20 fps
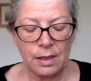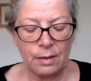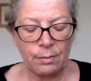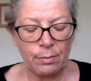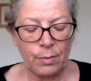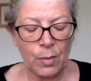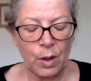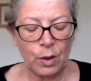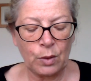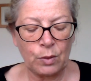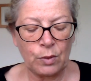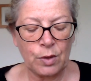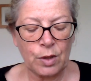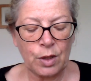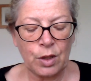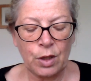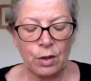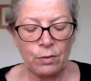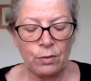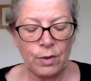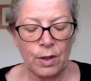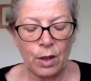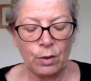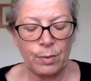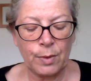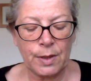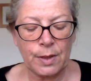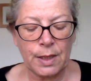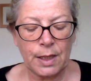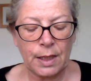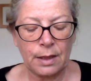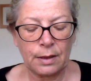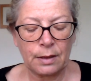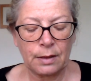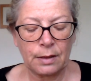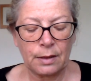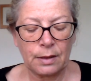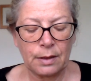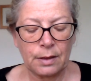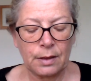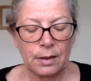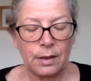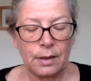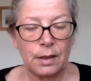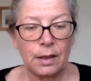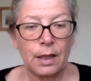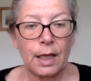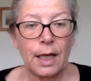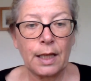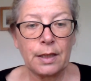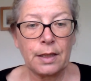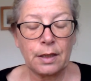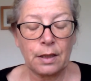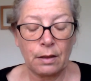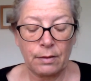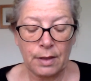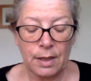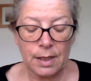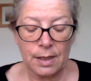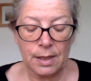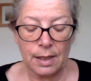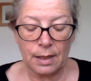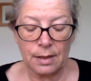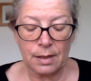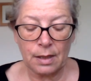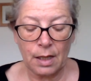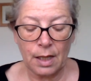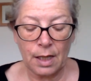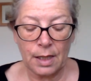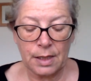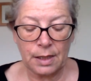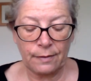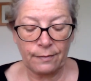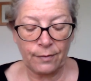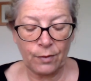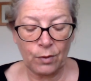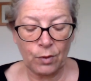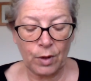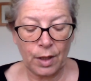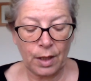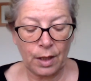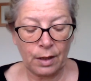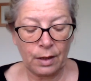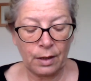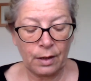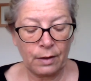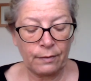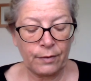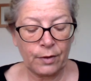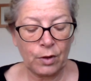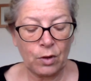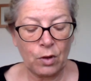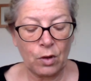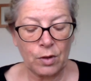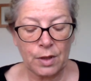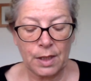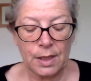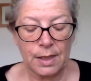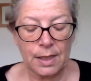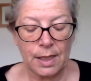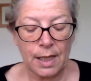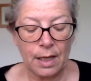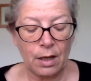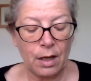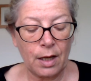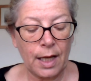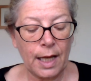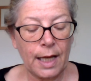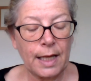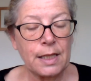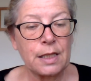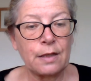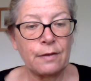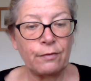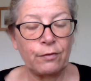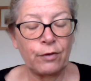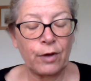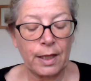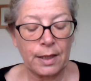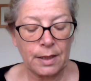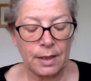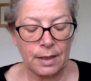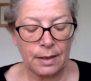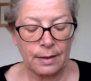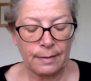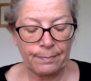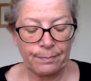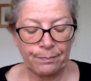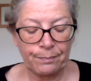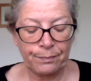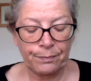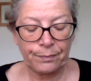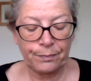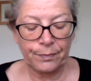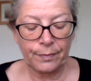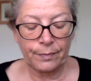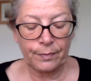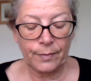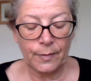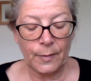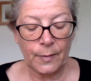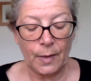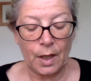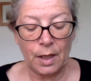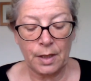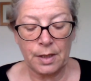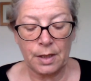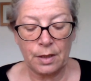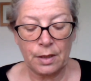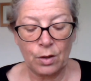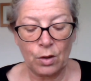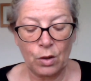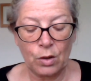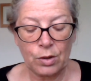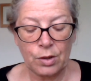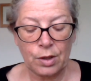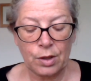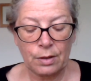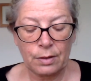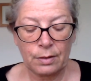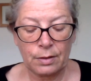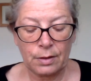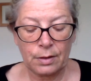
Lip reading: and moaned and knew nobody. Edgar, in his anxiety for her, forgot her hated friend. I did not.